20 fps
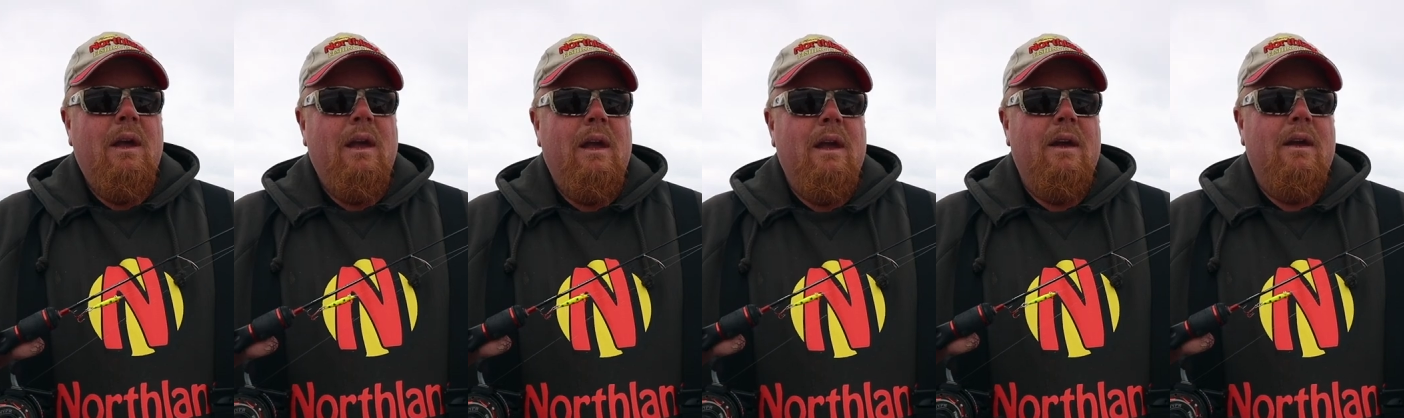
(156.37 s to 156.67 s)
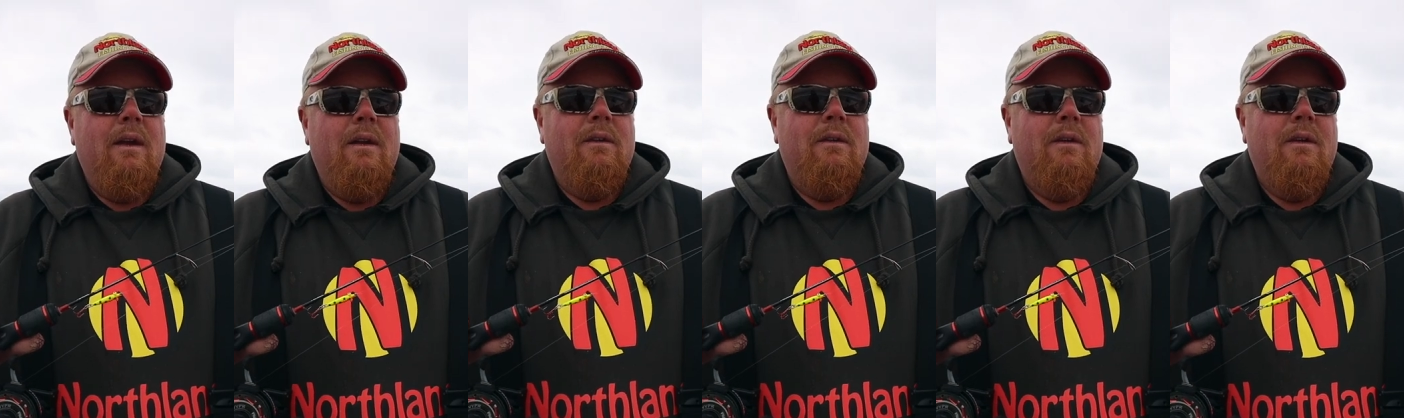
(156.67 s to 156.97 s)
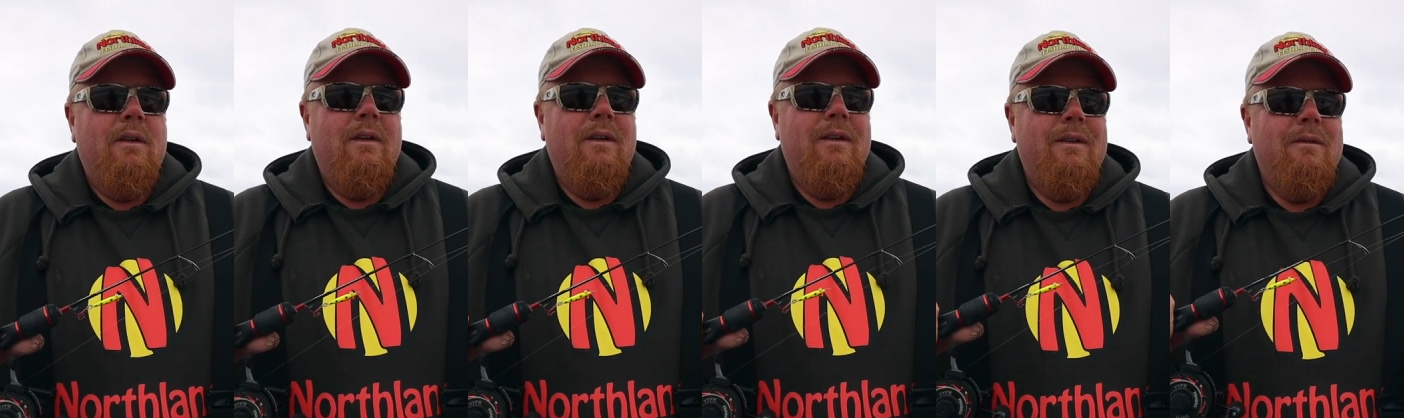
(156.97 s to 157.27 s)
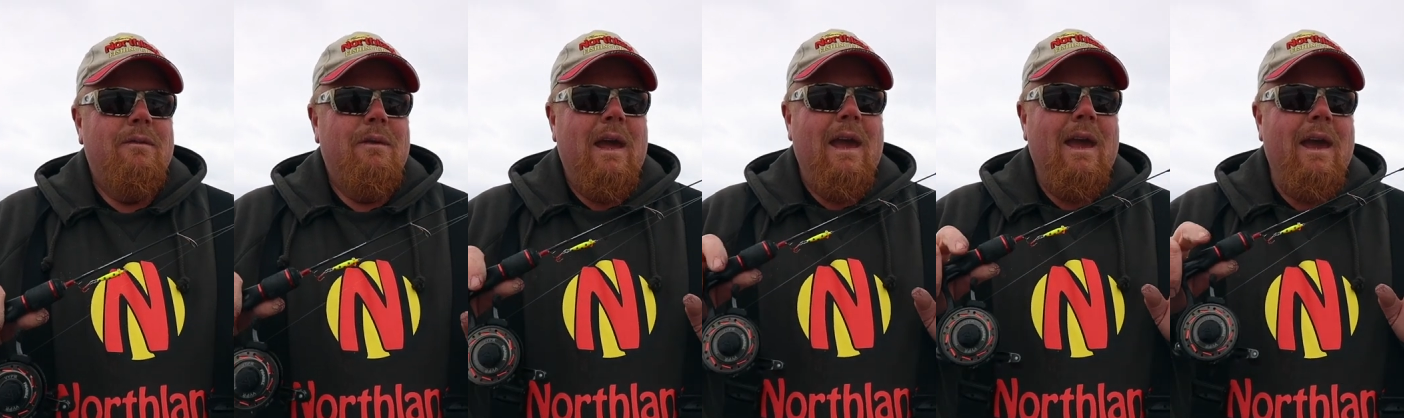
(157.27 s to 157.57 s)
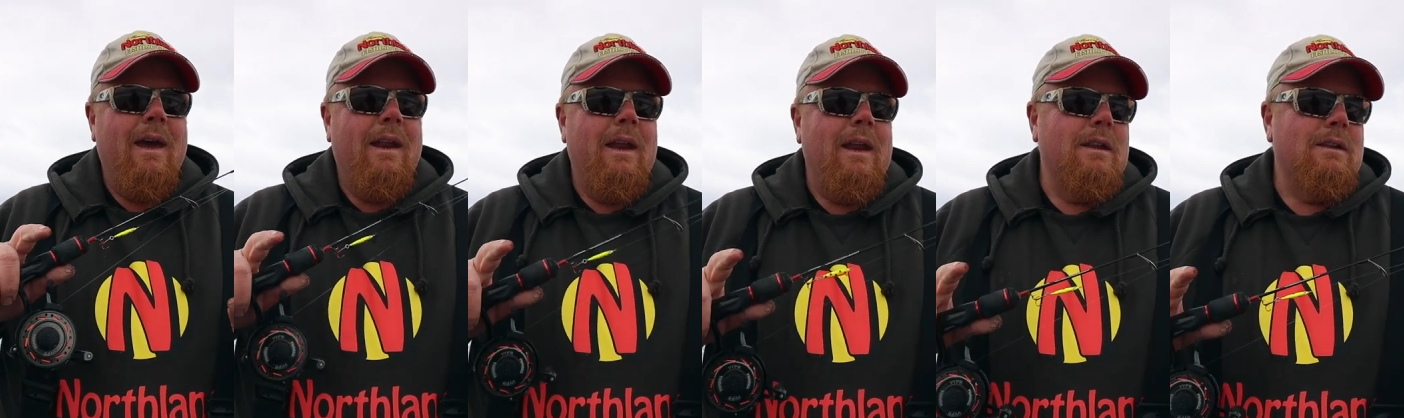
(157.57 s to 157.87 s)
And
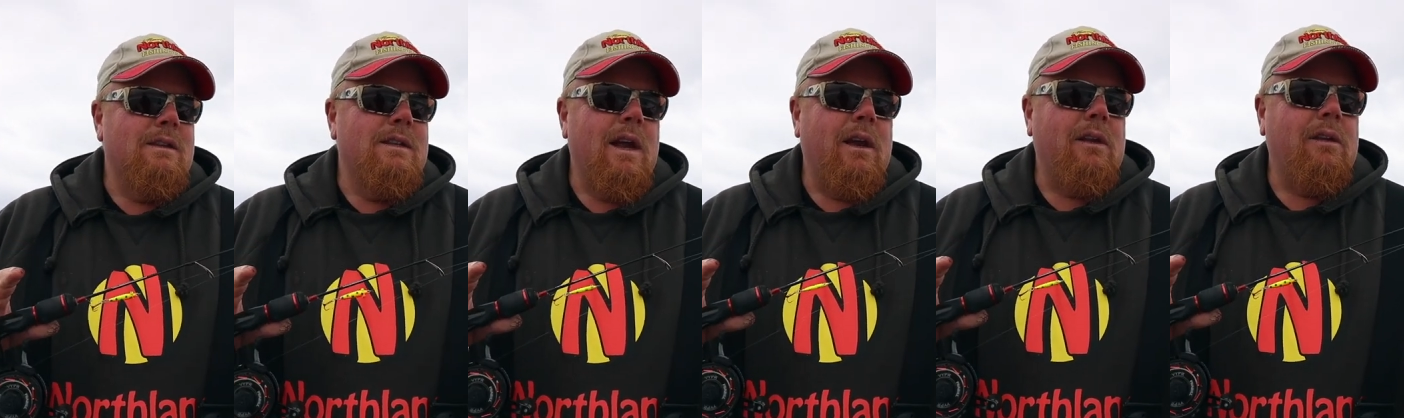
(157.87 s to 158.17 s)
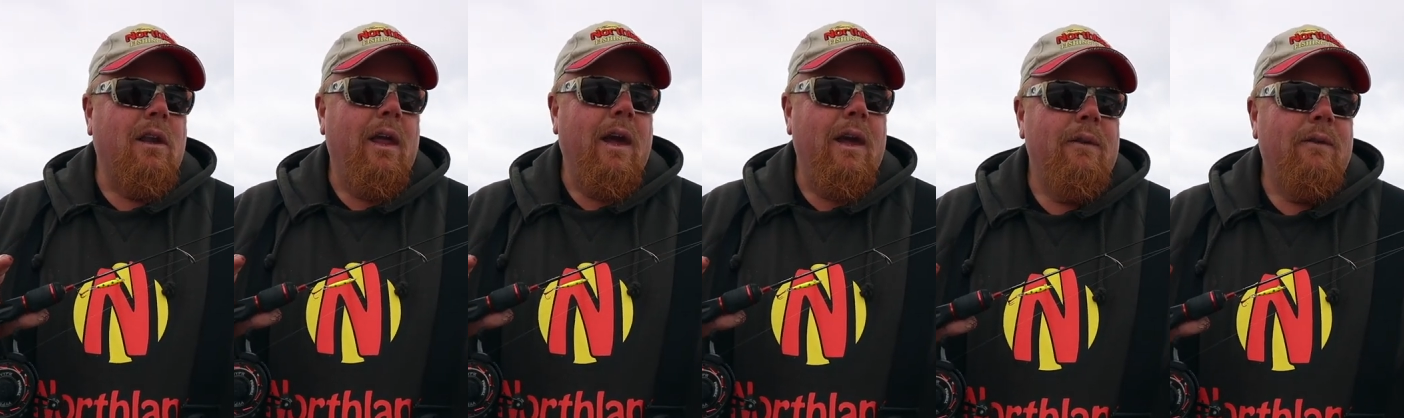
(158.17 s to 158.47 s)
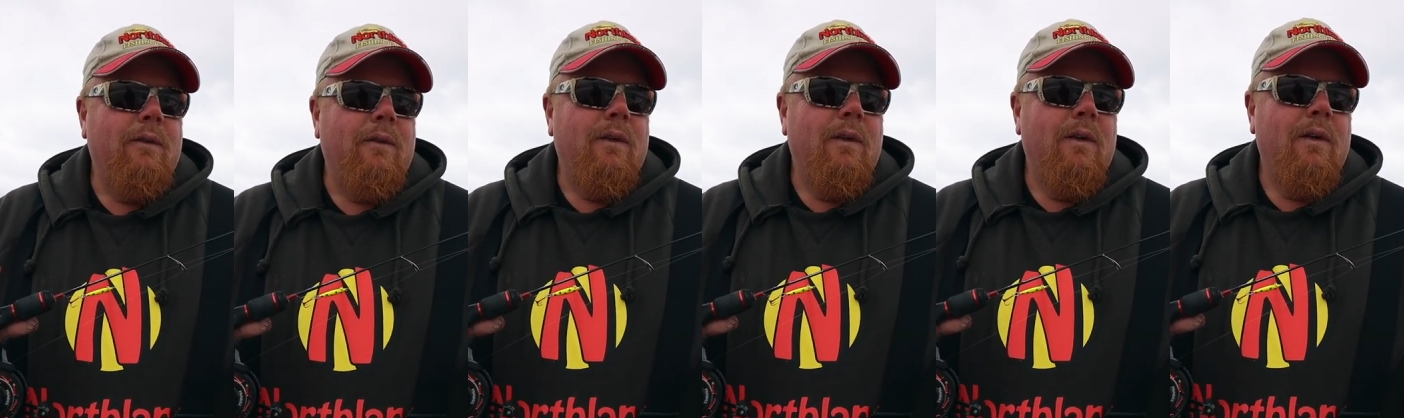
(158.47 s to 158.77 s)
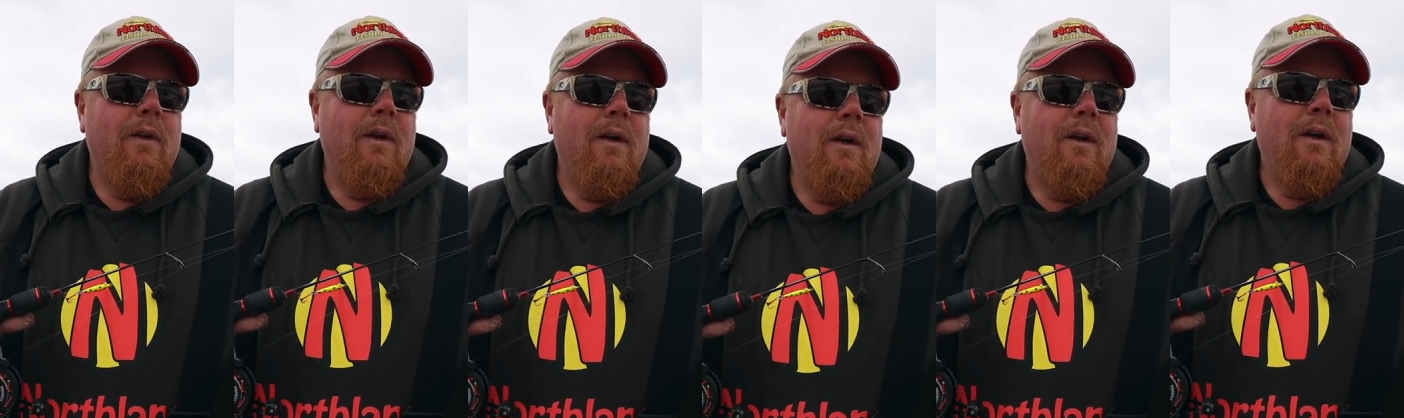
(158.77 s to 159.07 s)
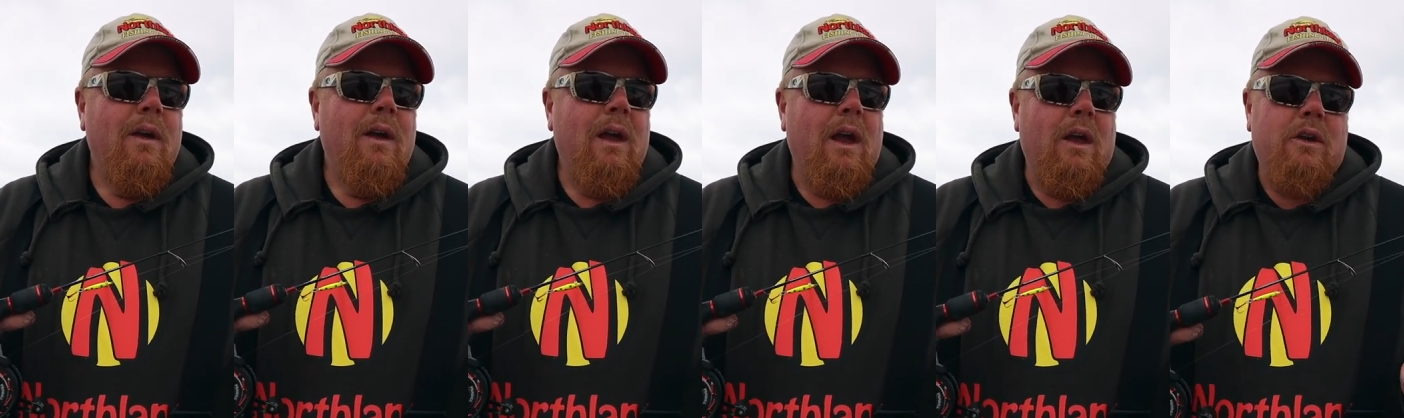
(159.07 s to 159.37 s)
add insect life,
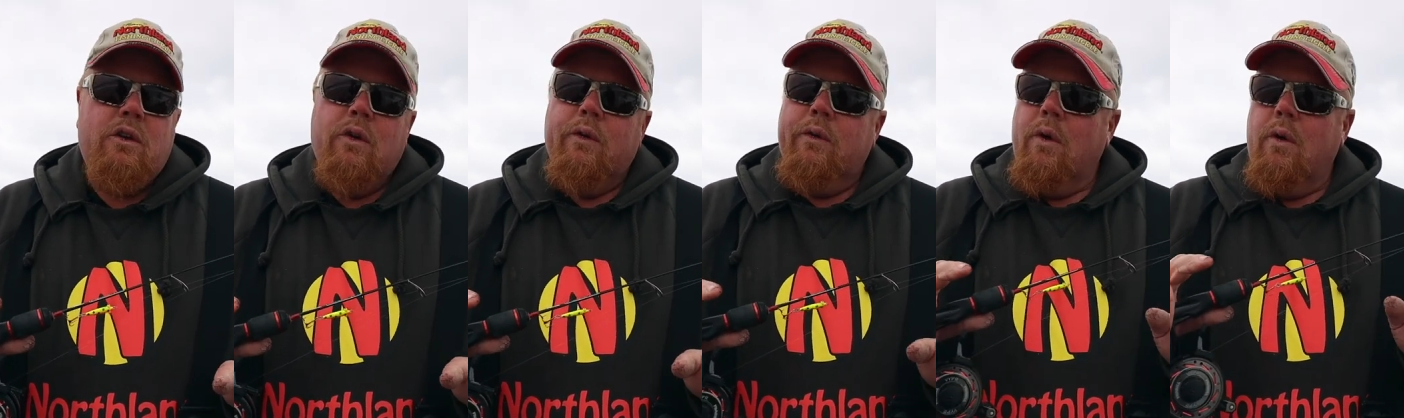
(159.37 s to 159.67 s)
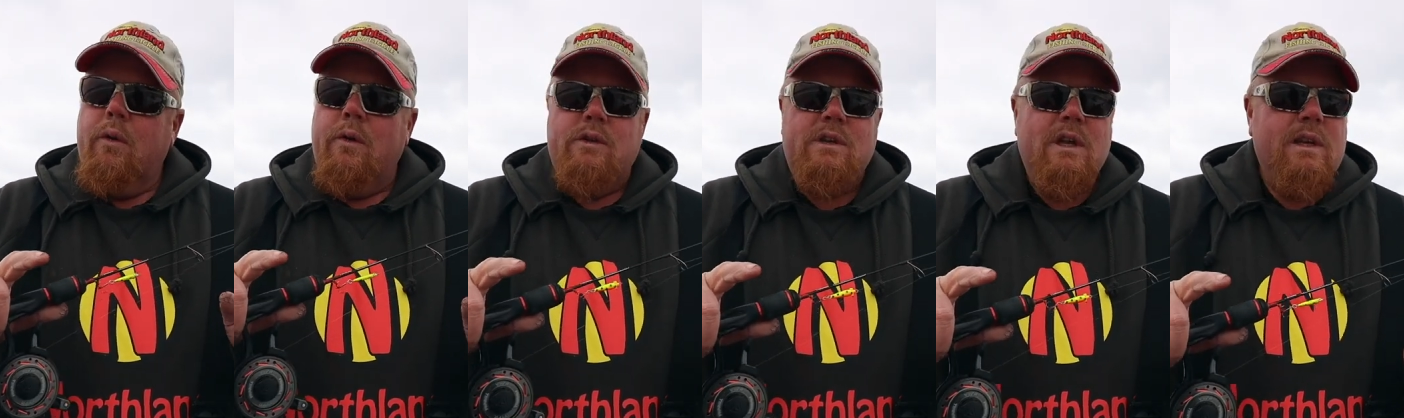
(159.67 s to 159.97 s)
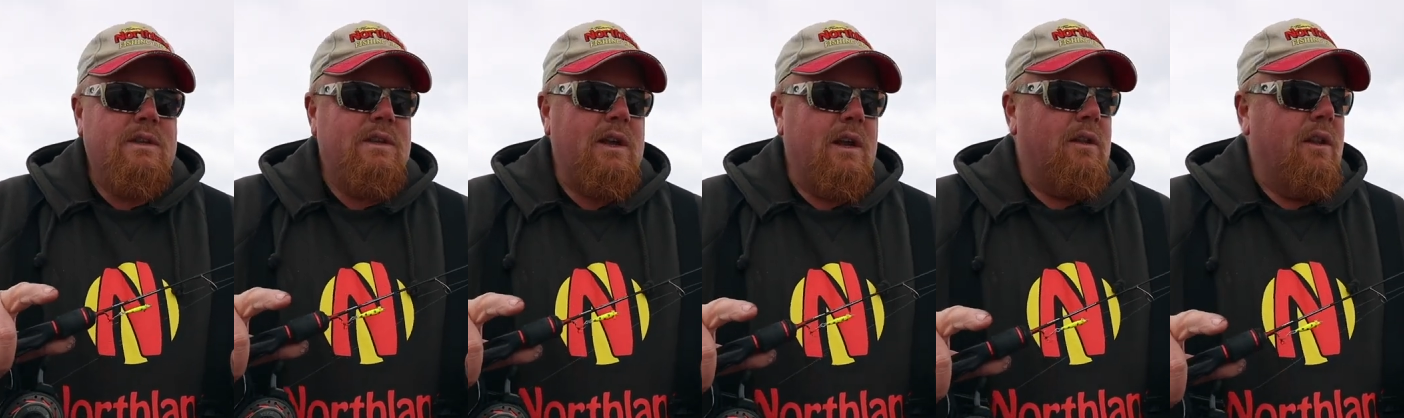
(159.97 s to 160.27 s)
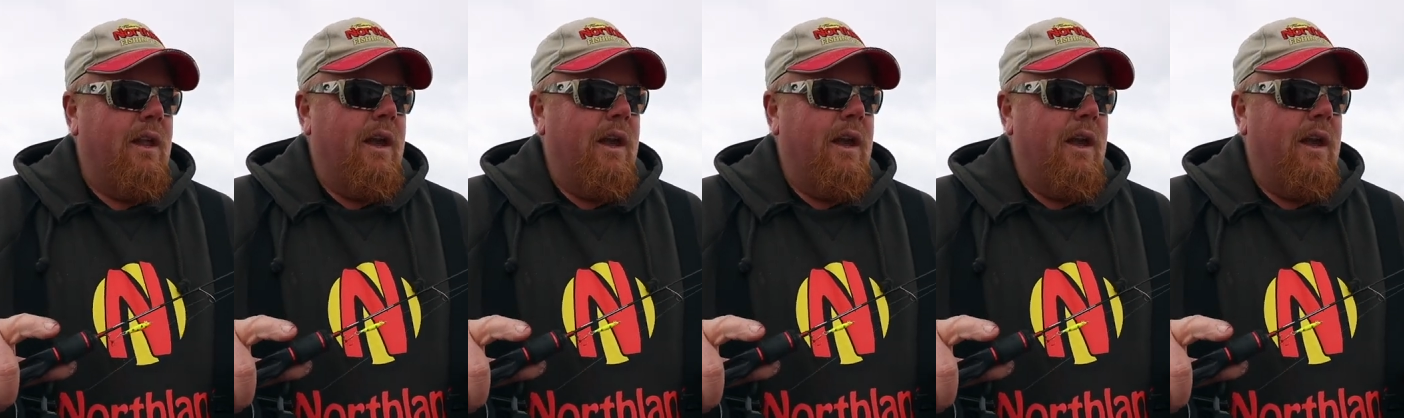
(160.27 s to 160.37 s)
and you'll know there's insect